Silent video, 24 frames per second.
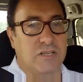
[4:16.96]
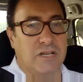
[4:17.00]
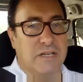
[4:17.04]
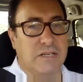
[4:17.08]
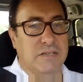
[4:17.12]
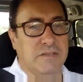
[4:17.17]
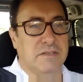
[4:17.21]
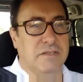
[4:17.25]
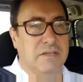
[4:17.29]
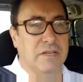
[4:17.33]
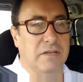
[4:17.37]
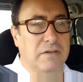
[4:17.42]

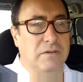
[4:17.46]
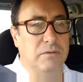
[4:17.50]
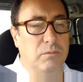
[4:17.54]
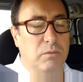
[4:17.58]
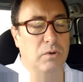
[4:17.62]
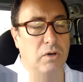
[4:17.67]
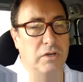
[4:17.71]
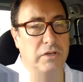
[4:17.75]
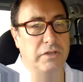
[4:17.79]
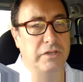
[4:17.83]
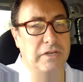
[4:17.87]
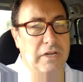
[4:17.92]
and and
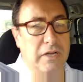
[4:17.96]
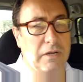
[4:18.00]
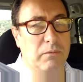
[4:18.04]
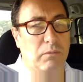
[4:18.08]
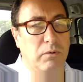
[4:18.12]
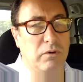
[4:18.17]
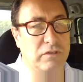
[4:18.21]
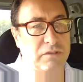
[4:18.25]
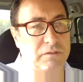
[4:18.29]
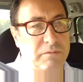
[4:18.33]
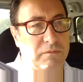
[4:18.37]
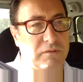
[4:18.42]
what you know
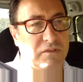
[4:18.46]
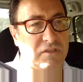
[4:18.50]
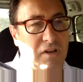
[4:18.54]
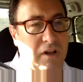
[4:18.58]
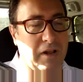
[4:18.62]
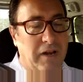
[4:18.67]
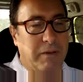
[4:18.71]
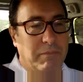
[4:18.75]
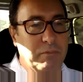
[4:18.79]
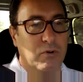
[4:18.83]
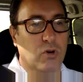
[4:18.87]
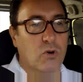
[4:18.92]
what's
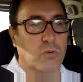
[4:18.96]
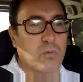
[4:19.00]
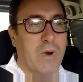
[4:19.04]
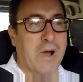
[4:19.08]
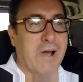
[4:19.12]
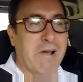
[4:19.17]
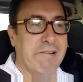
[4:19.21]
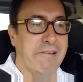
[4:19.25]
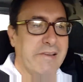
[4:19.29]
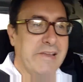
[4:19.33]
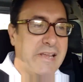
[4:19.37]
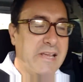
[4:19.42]
slightly more
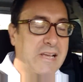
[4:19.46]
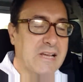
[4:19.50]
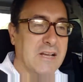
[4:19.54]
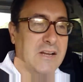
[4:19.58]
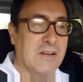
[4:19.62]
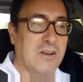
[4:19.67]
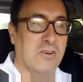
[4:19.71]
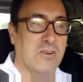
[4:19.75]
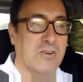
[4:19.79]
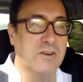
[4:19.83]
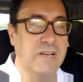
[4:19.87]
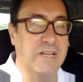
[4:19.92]
worrying a
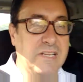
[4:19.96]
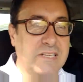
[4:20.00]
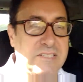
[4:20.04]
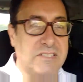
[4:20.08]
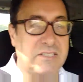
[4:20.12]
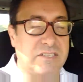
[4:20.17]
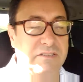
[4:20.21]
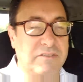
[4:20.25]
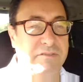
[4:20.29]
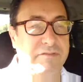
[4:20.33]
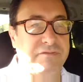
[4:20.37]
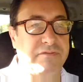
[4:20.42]
long
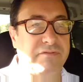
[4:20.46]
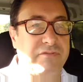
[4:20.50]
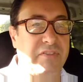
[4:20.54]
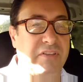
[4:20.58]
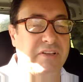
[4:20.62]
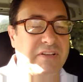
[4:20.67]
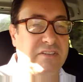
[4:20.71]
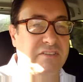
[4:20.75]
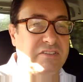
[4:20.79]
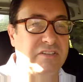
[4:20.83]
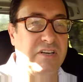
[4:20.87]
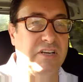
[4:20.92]
list of
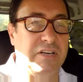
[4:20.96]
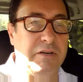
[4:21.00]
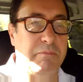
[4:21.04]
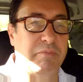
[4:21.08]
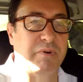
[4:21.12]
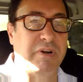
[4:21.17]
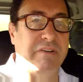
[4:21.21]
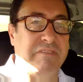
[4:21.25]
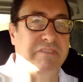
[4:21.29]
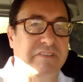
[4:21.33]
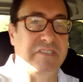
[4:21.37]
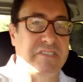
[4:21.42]
things that her
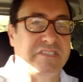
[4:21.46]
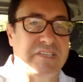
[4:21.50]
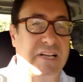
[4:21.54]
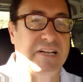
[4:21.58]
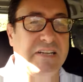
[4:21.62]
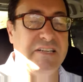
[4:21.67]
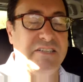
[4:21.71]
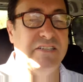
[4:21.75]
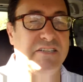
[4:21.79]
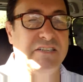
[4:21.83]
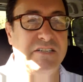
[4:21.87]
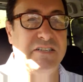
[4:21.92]
previous
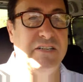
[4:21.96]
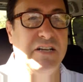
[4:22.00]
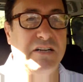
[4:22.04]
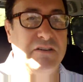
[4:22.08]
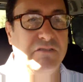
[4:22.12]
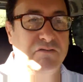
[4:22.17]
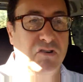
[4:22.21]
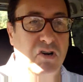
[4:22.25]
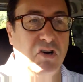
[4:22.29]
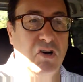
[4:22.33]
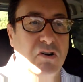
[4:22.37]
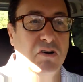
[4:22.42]
dentist had
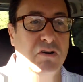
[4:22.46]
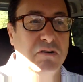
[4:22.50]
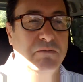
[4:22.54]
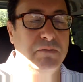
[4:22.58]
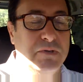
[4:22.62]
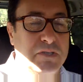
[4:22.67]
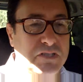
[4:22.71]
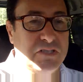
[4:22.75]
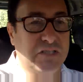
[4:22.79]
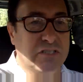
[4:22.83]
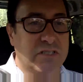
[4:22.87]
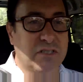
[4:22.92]
done wrong
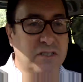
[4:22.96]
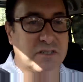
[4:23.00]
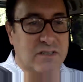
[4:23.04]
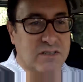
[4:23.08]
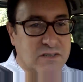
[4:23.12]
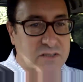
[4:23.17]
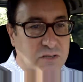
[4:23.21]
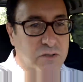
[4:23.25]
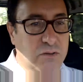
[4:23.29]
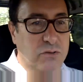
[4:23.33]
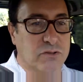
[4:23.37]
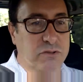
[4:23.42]
which had
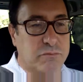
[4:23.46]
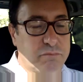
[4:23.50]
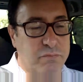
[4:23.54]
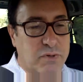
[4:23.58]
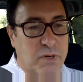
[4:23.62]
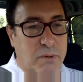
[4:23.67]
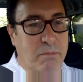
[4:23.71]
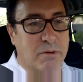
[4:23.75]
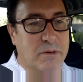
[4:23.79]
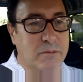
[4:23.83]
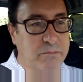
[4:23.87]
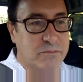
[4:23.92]
caused
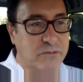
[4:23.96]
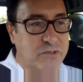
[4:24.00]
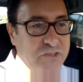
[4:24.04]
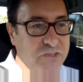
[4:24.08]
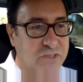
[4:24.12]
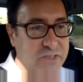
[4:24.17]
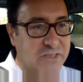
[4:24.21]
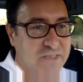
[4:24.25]
problems